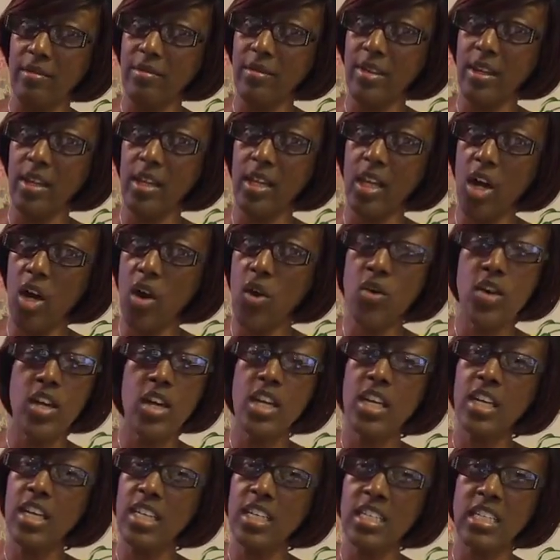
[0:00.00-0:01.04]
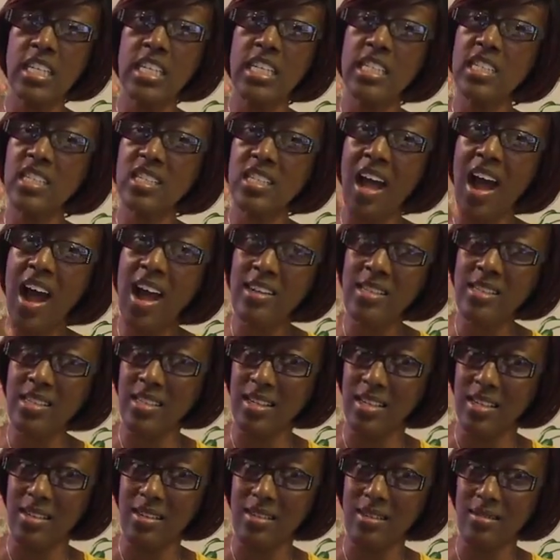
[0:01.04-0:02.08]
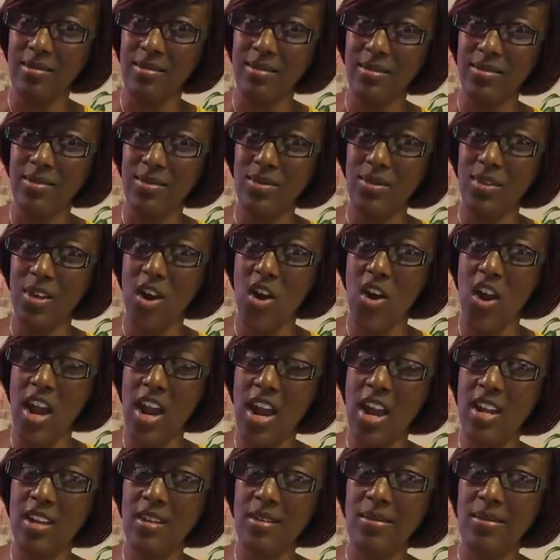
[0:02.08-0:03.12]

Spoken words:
Hello? Because it's toxic. All right?